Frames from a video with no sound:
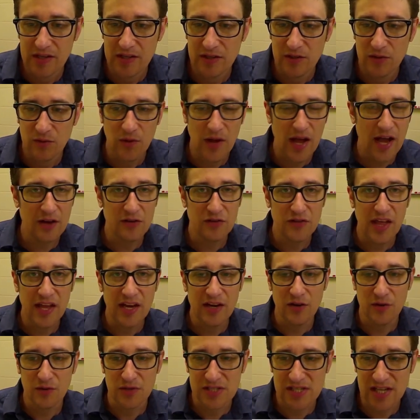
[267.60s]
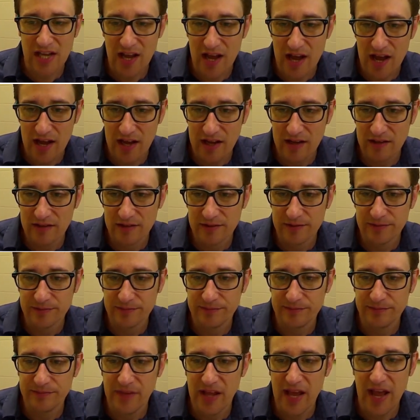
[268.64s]
Well, how do they know it's AI?
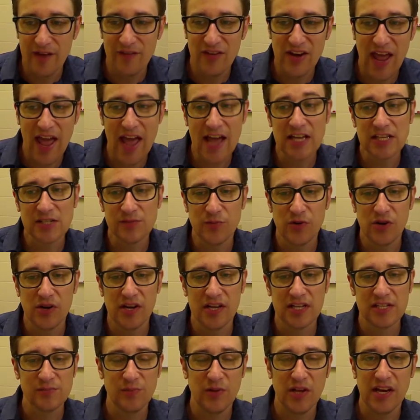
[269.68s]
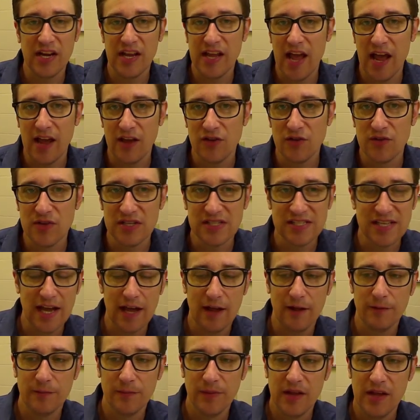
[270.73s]
They have an expert explaining how you can
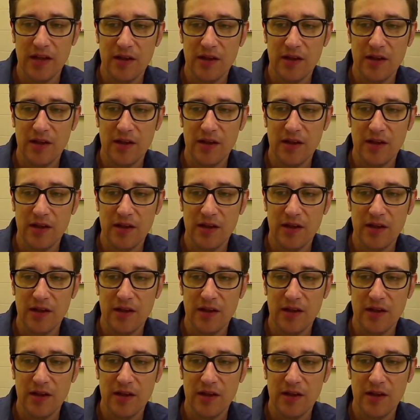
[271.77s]
tell.